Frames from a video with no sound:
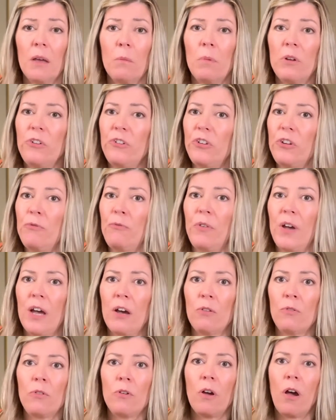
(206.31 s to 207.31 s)
but she
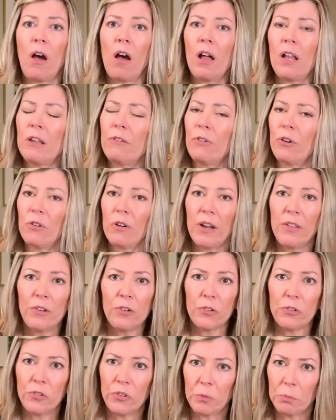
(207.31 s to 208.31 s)
found all of her
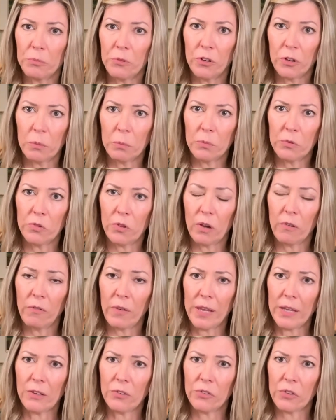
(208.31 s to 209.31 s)
other symptoms of
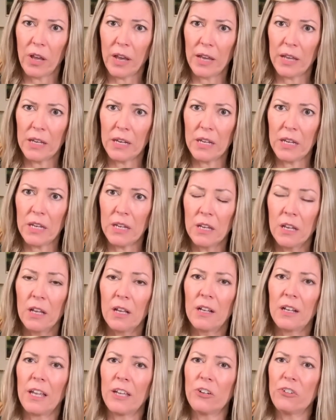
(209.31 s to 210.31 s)
anxiety,
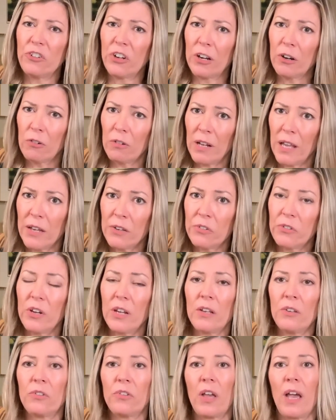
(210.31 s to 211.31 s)
like generalized
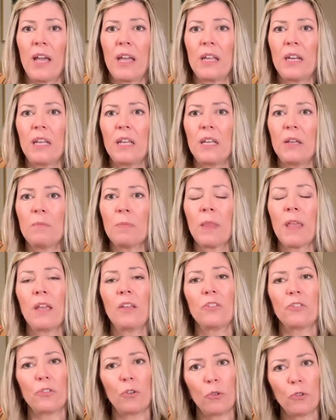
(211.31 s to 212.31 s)
anxiety,
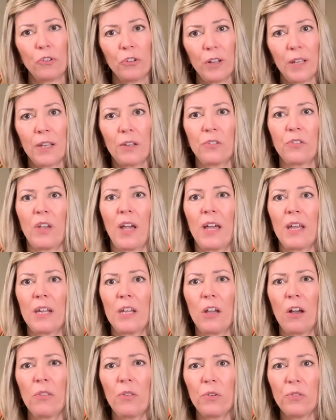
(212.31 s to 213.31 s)
social
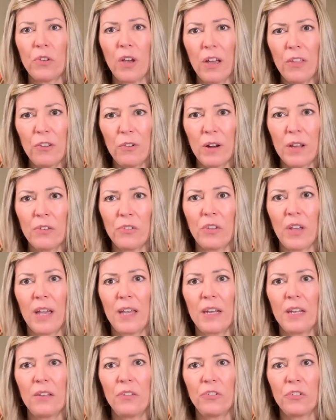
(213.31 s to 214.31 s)
anxiety, all those other
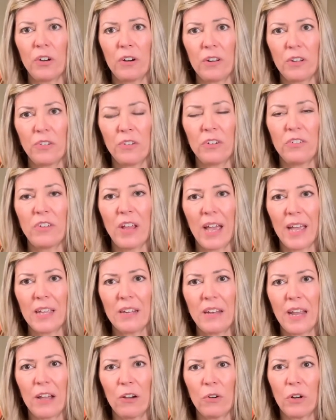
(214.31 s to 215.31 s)
anxieties started to die
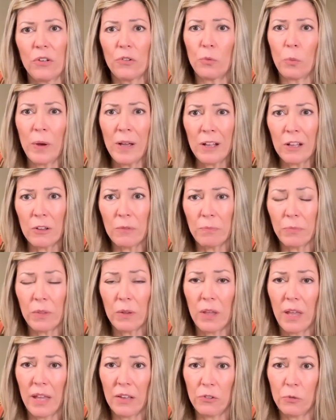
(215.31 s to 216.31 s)
down as well
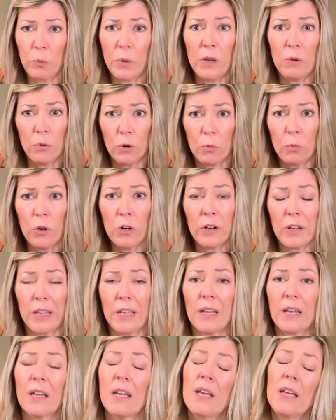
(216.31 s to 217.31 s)
as we were working.